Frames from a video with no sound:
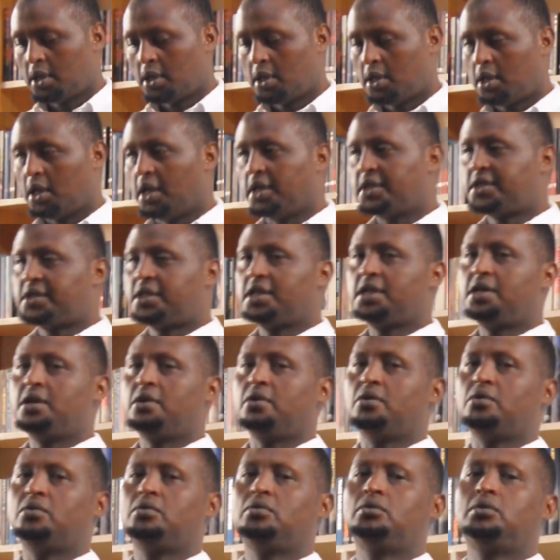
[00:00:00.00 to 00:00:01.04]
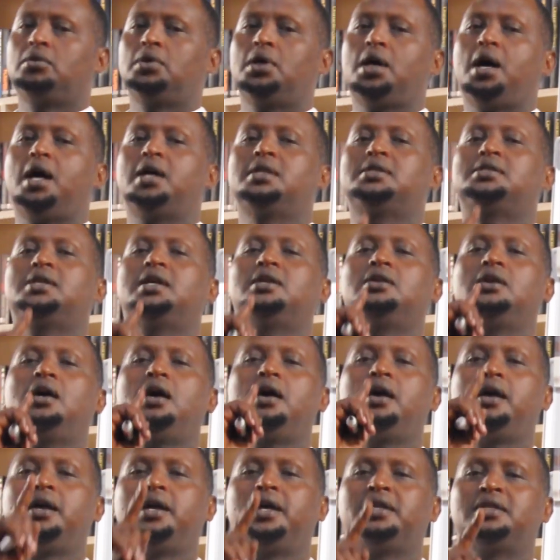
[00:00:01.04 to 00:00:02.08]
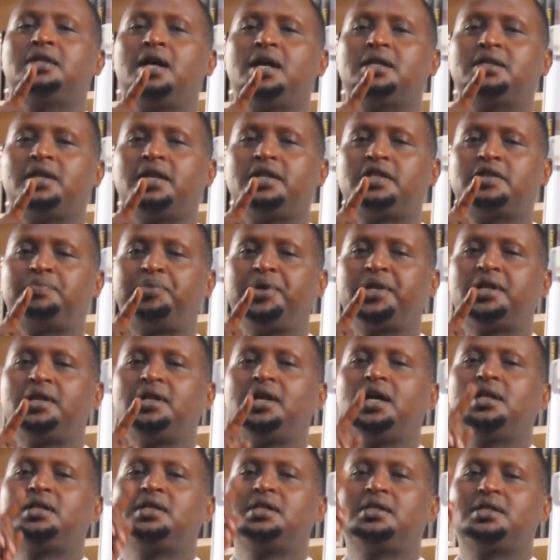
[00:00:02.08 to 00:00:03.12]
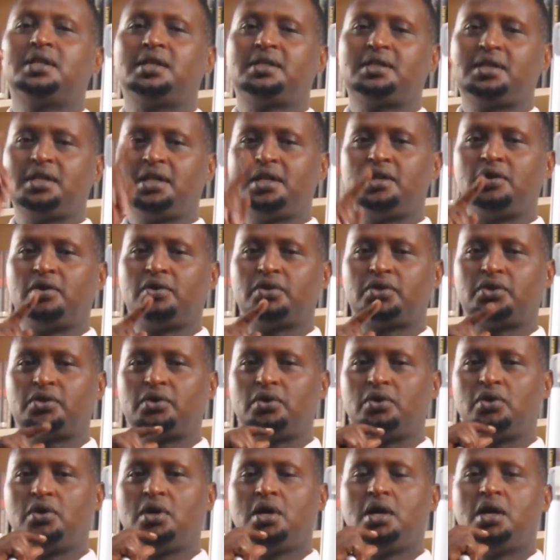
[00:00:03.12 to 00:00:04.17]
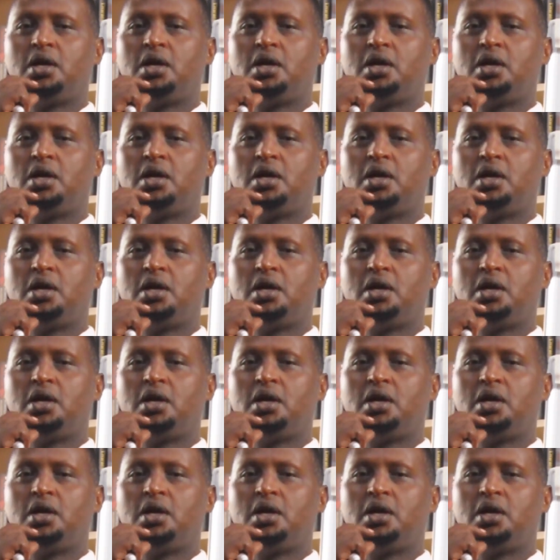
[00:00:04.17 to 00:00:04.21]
A signal, as I speak, that is a signal also.